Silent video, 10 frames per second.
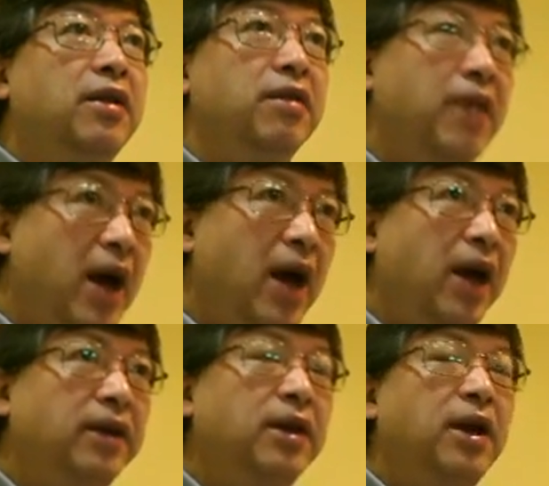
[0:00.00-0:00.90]

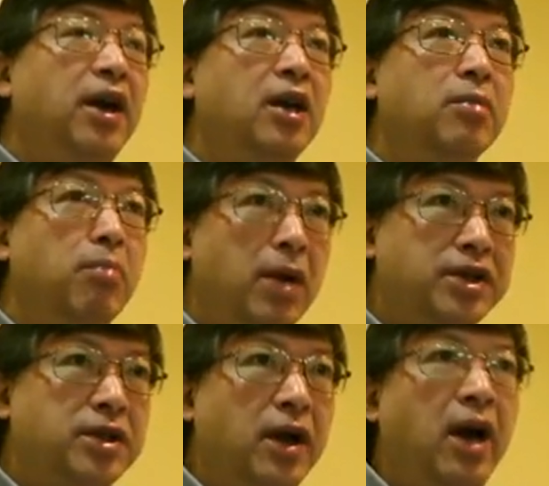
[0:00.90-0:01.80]
then it
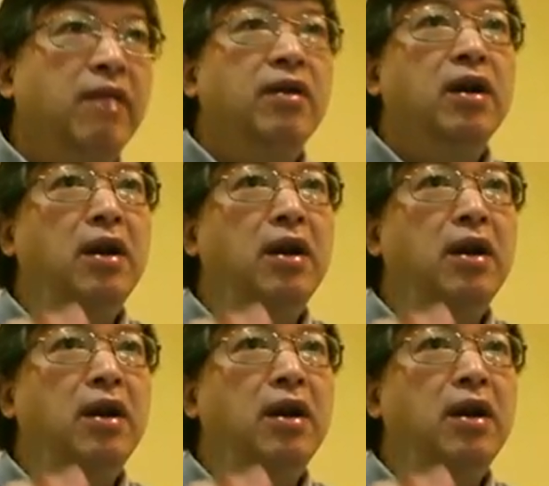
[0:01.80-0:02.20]
must have a